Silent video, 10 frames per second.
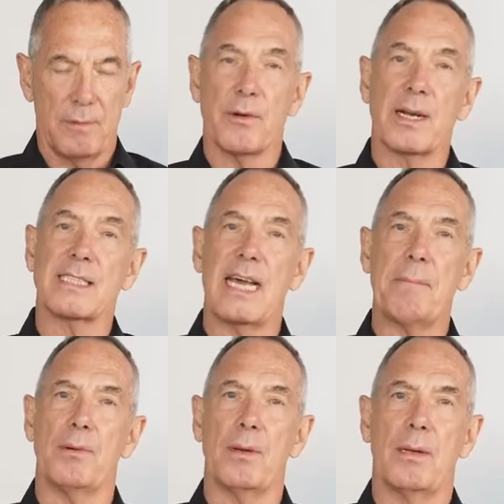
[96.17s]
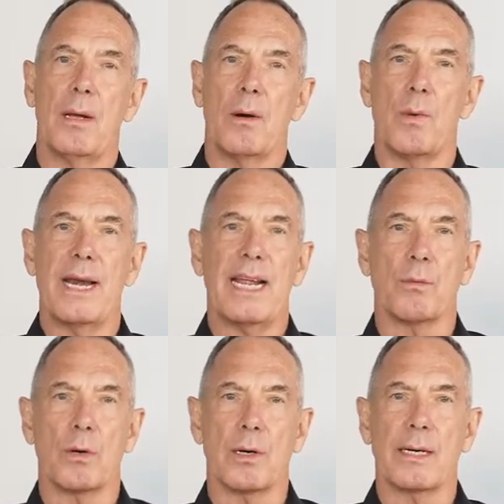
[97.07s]
For example, wedding
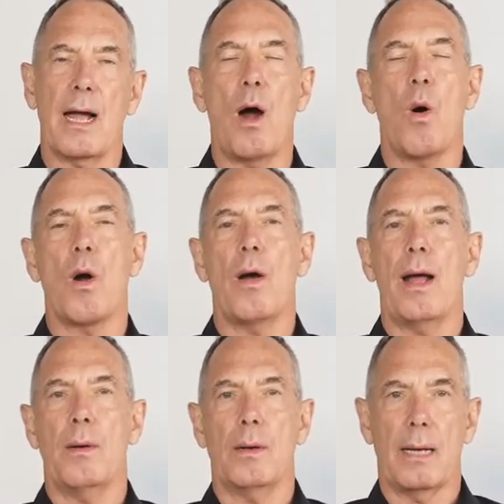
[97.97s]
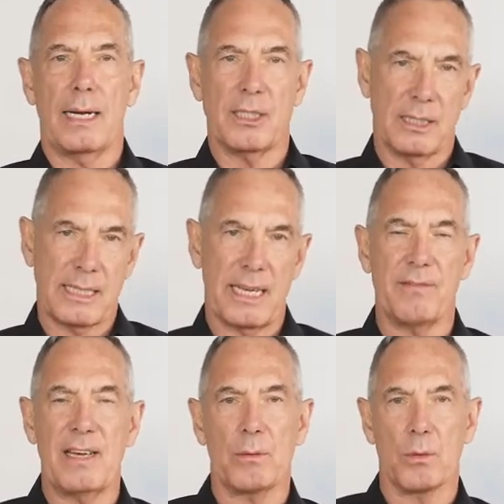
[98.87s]
work, or I should say
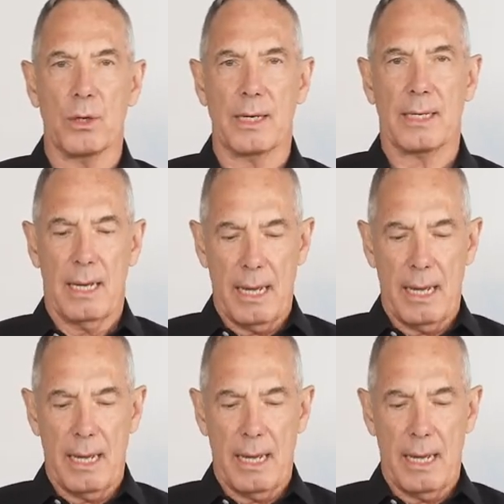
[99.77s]
event work,